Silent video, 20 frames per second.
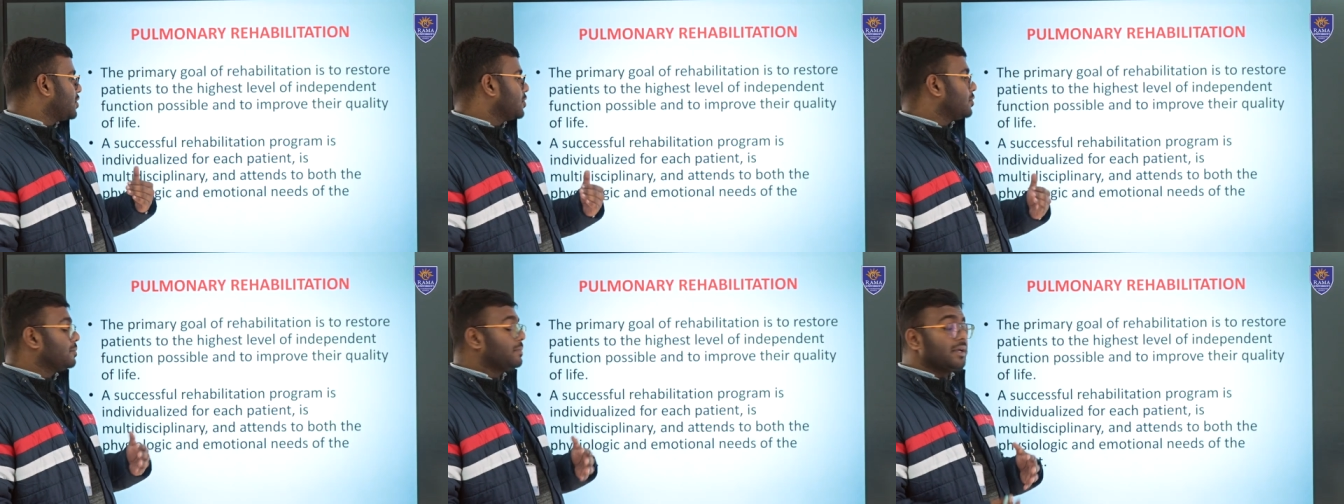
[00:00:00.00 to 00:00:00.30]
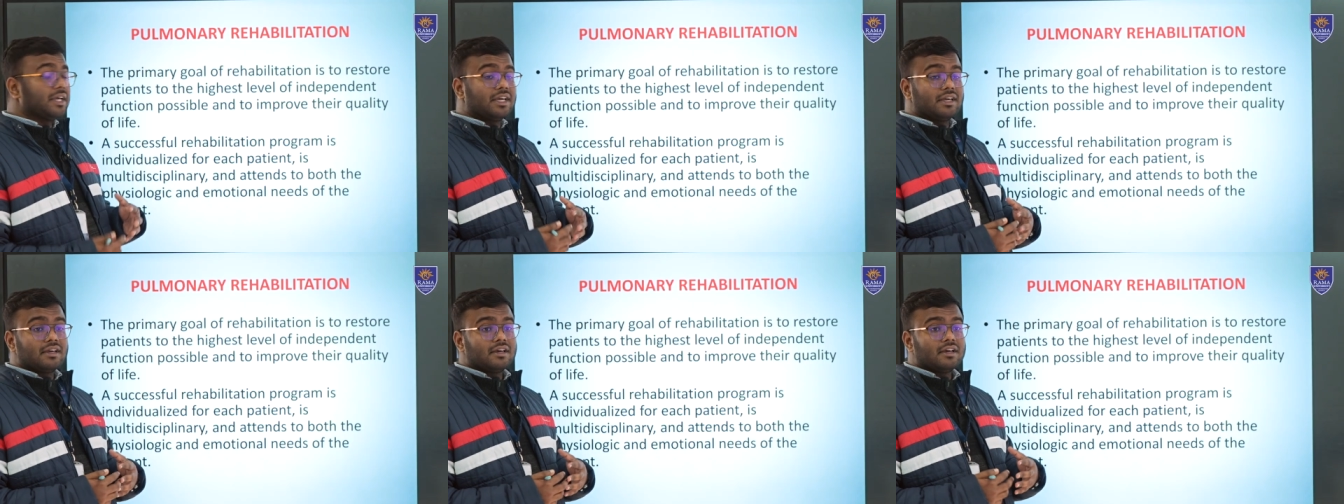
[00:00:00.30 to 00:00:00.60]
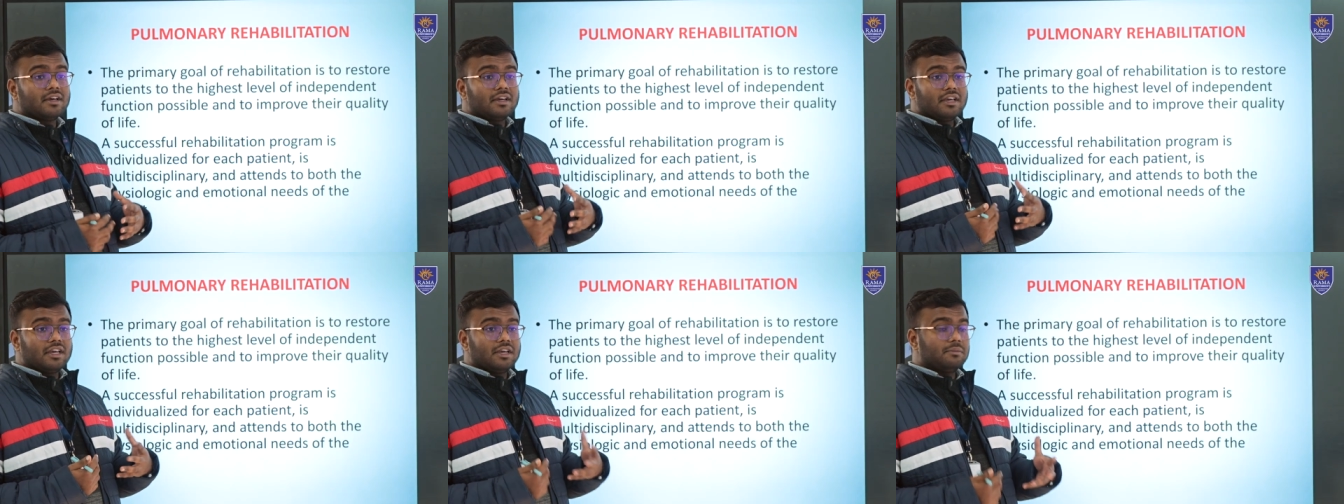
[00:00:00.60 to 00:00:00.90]
to
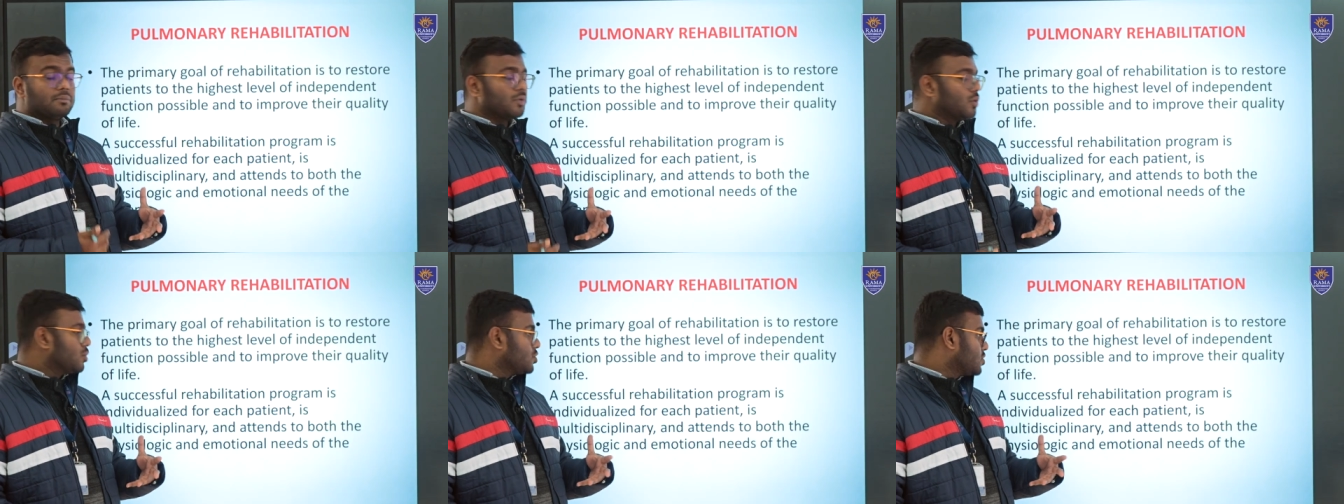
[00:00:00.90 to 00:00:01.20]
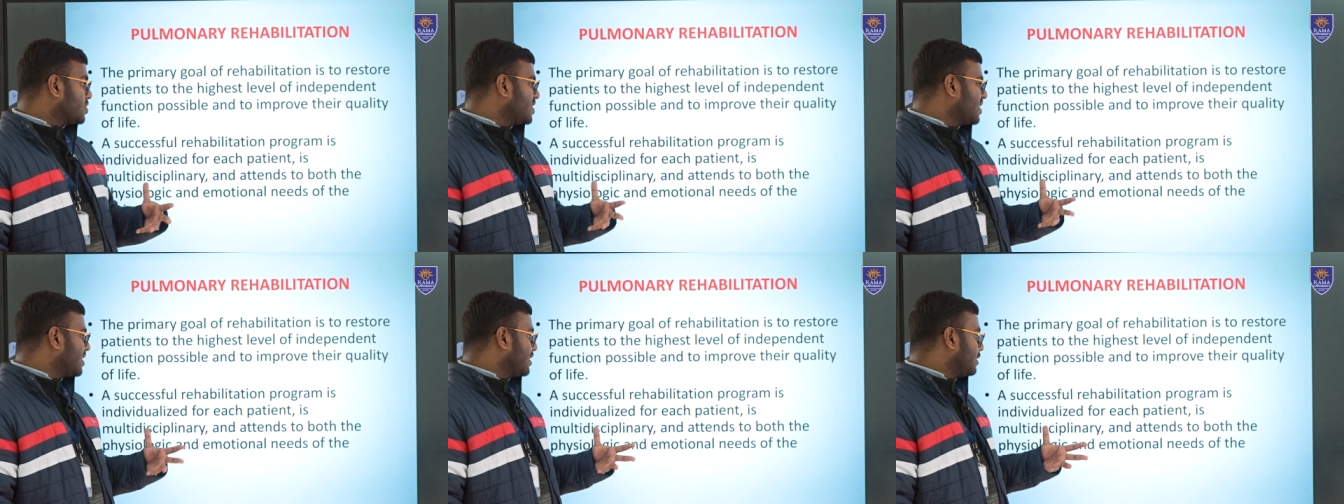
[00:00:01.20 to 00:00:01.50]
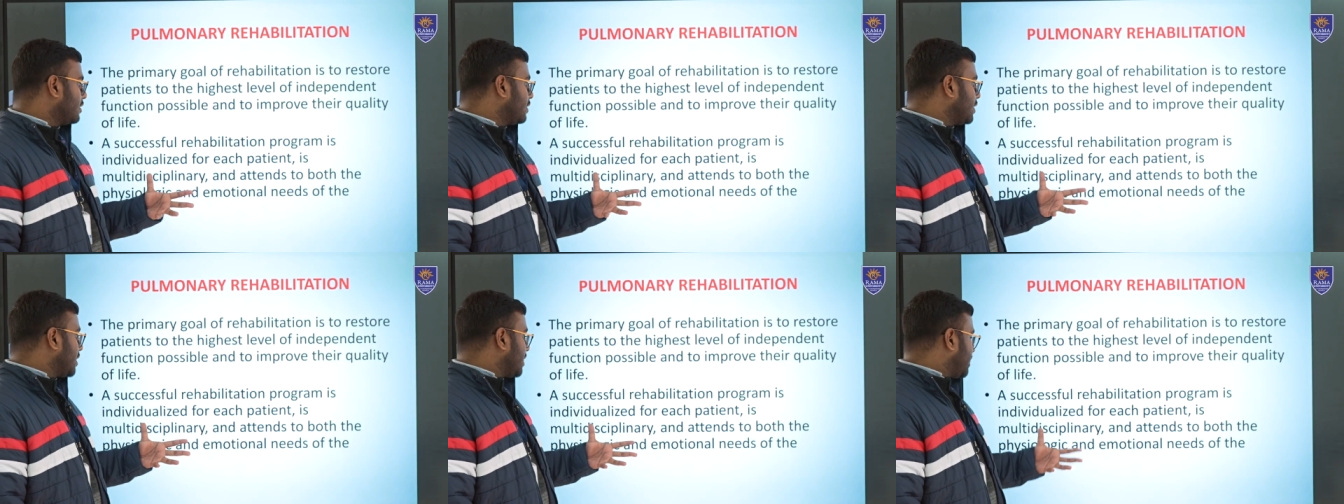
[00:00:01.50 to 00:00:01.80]
be
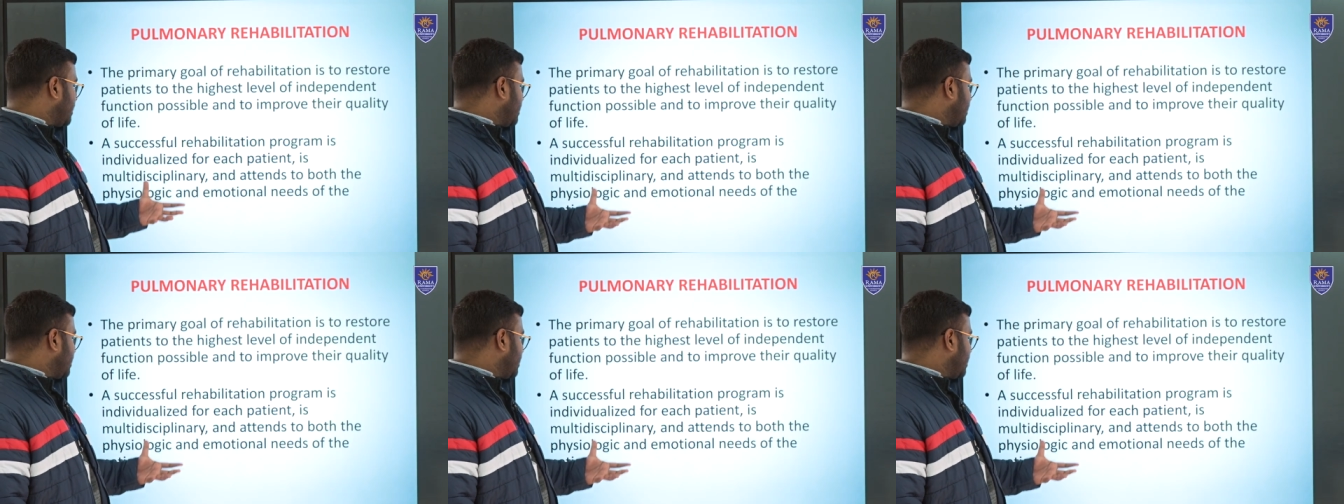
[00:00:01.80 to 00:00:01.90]
emotional,